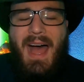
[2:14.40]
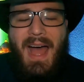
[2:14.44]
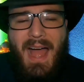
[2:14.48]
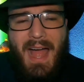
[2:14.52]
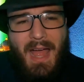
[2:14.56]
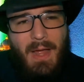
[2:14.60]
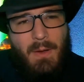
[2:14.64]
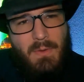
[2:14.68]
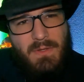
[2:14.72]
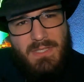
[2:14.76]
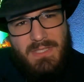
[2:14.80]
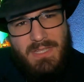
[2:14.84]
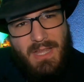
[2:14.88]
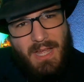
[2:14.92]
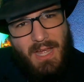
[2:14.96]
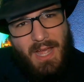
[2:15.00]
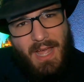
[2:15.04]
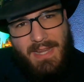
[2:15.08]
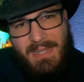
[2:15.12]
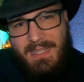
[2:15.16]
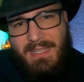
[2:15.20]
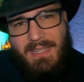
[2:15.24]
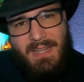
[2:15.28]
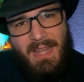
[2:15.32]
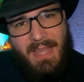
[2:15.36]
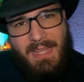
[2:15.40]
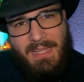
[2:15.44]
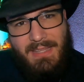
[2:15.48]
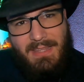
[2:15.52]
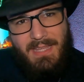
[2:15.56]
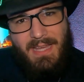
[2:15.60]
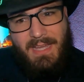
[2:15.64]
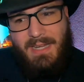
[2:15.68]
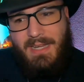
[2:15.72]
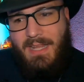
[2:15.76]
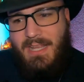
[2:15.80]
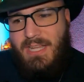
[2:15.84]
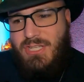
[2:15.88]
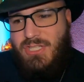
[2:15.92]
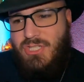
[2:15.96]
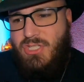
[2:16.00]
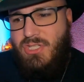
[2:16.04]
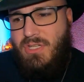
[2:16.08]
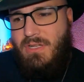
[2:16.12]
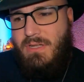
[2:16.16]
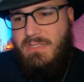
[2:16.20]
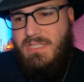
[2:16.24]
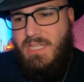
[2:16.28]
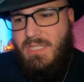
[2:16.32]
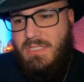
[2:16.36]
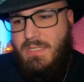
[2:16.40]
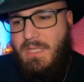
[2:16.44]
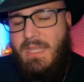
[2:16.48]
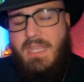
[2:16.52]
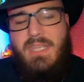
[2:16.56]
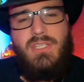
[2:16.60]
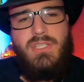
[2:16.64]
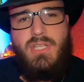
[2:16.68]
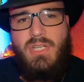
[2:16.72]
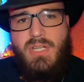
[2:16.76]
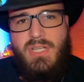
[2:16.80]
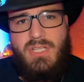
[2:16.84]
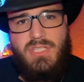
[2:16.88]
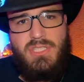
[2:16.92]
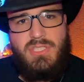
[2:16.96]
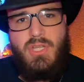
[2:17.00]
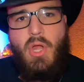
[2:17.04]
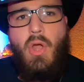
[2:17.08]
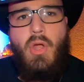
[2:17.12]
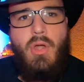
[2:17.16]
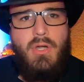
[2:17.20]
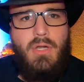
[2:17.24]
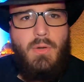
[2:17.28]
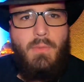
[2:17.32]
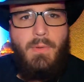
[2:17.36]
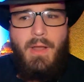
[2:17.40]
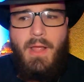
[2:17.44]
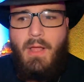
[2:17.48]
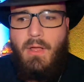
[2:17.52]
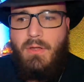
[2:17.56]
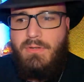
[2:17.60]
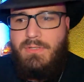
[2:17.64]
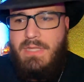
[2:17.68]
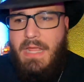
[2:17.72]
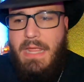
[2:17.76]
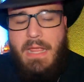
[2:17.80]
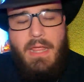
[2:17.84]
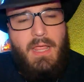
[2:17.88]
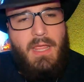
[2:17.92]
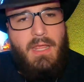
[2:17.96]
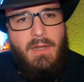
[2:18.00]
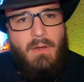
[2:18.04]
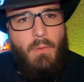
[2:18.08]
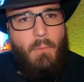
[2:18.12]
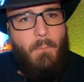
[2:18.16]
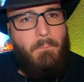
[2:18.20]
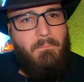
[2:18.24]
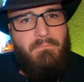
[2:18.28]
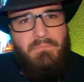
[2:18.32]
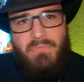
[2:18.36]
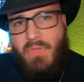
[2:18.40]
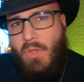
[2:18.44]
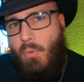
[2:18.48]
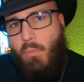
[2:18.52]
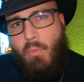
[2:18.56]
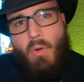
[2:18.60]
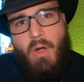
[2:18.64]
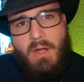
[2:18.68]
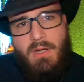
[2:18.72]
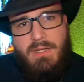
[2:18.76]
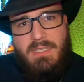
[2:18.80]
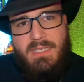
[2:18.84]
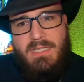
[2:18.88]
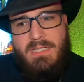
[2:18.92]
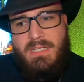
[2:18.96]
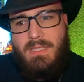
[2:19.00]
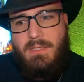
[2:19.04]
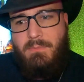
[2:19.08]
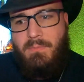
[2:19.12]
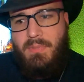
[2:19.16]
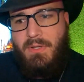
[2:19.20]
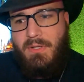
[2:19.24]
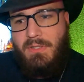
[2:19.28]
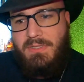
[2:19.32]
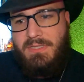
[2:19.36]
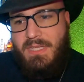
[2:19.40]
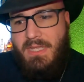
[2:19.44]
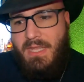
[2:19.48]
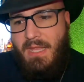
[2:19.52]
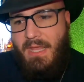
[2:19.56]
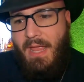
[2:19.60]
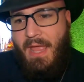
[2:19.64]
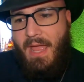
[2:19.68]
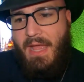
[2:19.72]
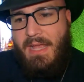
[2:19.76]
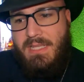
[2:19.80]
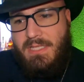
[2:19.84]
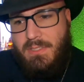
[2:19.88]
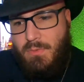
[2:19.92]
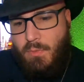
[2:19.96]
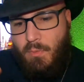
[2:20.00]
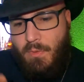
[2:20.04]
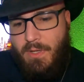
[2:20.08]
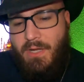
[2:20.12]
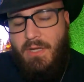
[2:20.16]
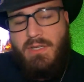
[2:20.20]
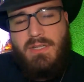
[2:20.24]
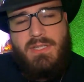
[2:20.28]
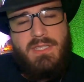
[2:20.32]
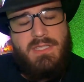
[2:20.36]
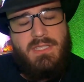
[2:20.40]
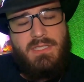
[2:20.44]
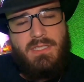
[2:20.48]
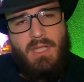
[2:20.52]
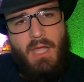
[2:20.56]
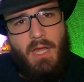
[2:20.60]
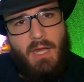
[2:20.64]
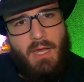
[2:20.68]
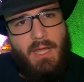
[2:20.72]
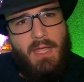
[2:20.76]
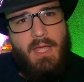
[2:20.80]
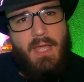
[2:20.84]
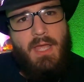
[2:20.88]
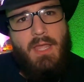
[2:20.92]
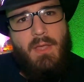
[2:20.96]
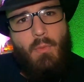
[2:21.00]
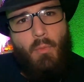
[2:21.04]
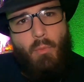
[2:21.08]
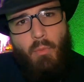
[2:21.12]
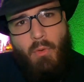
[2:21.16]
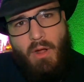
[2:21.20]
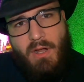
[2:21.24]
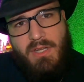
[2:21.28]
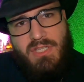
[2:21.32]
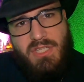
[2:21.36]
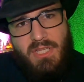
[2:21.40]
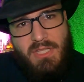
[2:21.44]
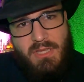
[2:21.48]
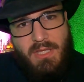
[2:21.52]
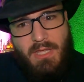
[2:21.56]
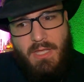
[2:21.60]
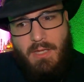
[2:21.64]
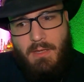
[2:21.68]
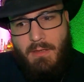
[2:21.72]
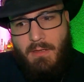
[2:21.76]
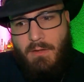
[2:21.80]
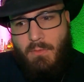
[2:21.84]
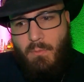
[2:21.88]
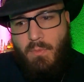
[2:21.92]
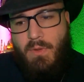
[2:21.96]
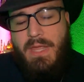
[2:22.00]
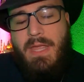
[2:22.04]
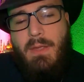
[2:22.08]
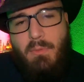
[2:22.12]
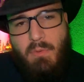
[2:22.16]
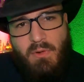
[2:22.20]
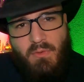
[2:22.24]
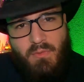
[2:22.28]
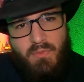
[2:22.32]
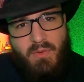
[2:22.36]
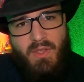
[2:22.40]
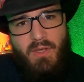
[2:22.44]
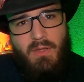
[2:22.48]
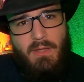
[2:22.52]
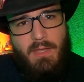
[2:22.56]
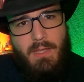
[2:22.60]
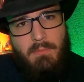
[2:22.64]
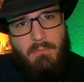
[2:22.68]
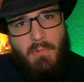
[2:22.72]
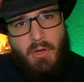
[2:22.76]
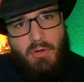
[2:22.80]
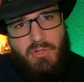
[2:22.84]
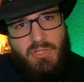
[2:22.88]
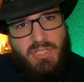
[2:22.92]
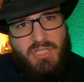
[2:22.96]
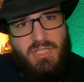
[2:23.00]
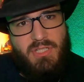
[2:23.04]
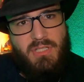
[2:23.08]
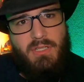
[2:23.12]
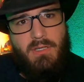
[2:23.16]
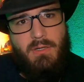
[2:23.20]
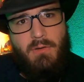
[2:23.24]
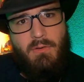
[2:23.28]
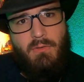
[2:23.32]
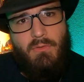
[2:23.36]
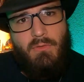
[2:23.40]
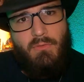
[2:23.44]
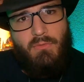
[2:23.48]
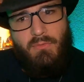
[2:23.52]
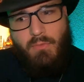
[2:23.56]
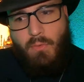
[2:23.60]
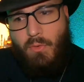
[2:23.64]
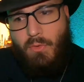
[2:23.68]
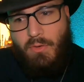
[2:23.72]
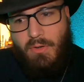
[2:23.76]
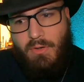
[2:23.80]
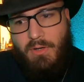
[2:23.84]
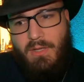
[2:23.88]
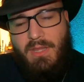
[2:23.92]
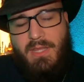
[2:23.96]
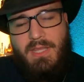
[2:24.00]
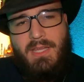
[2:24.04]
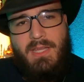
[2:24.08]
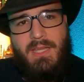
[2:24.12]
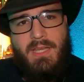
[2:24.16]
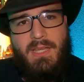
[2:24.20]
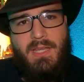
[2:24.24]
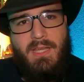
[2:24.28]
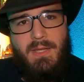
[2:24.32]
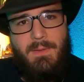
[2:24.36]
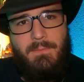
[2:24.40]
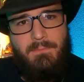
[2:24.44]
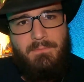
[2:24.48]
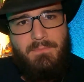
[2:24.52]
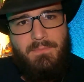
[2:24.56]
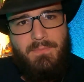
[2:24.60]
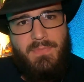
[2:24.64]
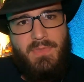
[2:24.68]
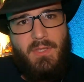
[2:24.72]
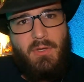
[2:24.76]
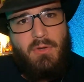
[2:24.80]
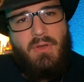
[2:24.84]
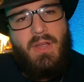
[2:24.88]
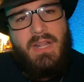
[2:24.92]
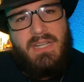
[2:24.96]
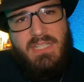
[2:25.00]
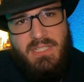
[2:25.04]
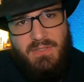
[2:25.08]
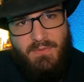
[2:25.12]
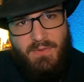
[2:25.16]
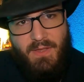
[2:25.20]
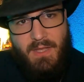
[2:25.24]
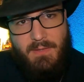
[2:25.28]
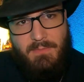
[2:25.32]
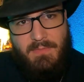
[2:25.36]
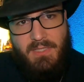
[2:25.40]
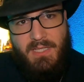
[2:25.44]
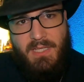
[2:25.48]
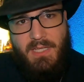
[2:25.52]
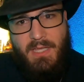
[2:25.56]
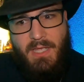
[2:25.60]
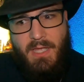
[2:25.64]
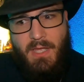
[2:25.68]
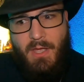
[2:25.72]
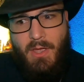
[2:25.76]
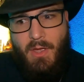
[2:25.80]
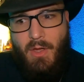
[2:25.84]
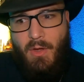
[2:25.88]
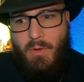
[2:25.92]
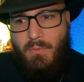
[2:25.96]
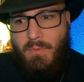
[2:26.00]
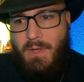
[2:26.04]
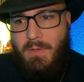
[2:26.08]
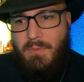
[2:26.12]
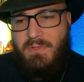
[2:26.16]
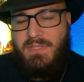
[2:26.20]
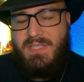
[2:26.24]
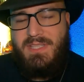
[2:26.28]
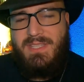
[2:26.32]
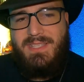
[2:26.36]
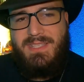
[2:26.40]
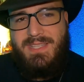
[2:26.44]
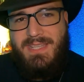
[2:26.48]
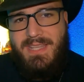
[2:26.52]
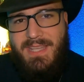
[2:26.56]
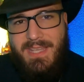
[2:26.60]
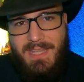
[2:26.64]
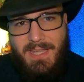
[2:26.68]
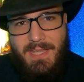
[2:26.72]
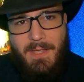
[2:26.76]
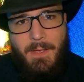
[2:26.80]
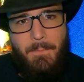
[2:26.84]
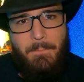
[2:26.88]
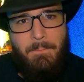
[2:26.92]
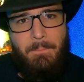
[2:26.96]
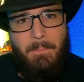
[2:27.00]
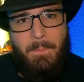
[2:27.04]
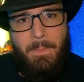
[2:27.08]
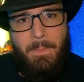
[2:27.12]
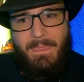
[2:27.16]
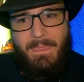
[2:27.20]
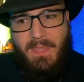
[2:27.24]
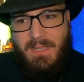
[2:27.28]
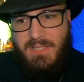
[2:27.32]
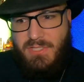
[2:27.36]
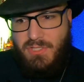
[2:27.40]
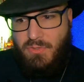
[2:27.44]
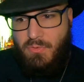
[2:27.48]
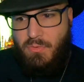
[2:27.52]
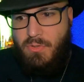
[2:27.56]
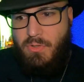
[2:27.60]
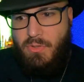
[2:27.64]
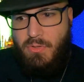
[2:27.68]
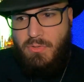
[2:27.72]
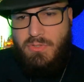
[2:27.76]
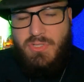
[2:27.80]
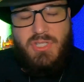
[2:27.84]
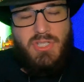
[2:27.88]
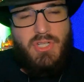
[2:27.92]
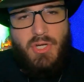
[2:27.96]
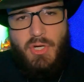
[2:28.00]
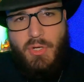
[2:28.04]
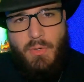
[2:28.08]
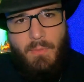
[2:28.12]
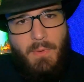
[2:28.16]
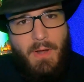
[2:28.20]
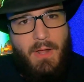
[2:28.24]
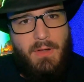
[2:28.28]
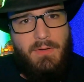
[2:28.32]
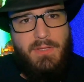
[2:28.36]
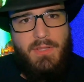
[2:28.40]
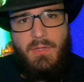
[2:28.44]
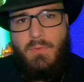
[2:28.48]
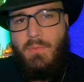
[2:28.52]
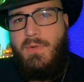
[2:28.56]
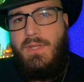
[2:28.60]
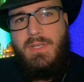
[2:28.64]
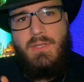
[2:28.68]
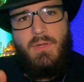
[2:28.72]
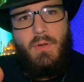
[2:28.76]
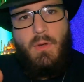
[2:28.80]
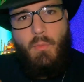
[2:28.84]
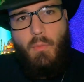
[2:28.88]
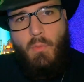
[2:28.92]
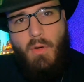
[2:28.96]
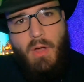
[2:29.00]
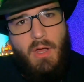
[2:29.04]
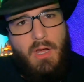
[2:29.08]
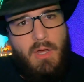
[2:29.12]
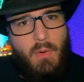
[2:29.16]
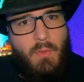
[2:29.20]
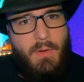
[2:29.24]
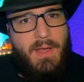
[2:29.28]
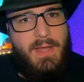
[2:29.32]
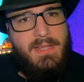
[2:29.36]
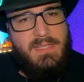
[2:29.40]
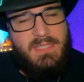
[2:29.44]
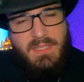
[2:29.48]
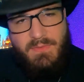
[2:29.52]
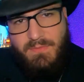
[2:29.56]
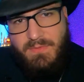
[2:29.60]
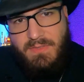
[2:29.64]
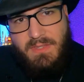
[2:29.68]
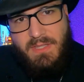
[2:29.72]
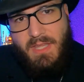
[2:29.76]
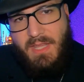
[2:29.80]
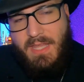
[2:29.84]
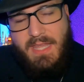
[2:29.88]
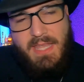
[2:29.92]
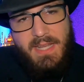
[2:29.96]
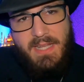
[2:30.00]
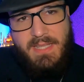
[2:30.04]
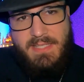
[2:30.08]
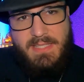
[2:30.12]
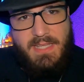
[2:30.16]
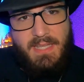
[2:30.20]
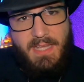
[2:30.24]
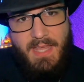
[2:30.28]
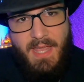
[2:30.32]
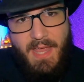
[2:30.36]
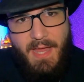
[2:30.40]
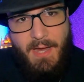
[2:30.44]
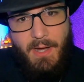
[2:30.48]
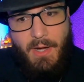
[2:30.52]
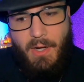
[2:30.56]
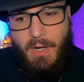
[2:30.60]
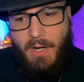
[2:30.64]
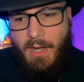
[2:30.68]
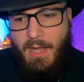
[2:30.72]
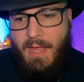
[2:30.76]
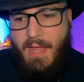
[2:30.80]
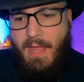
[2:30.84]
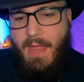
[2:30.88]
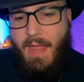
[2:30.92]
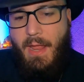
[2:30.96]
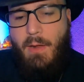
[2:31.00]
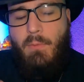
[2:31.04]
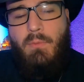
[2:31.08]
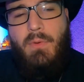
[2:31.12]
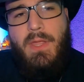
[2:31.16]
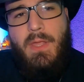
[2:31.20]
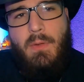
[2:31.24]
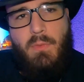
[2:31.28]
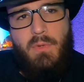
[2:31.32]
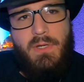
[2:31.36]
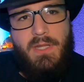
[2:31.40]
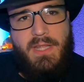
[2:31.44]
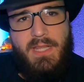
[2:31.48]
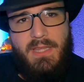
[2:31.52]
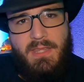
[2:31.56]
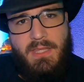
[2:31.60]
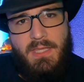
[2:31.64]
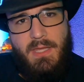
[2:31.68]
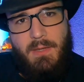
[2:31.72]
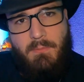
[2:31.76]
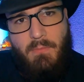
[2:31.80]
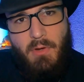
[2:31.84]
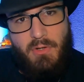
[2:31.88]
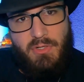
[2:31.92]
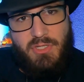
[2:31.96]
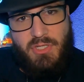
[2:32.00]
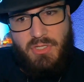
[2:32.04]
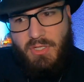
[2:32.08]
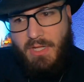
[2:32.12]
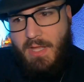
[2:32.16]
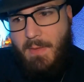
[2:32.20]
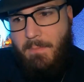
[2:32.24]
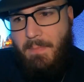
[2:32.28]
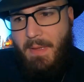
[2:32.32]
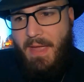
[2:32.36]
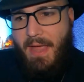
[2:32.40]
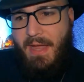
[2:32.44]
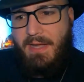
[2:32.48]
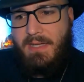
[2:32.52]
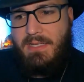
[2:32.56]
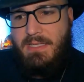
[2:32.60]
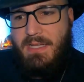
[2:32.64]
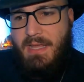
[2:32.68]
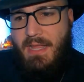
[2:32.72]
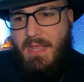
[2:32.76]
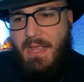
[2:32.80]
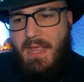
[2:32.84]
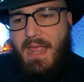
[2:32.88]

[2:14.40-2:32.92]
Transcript: I didn't like that. He should have just turned around and walked into the building as we're stuck watching we would feel emotion for the Cratchit family. We would see Scrooge turn around in the window and walk away as if he doesn't care, and we would get the emotional impact.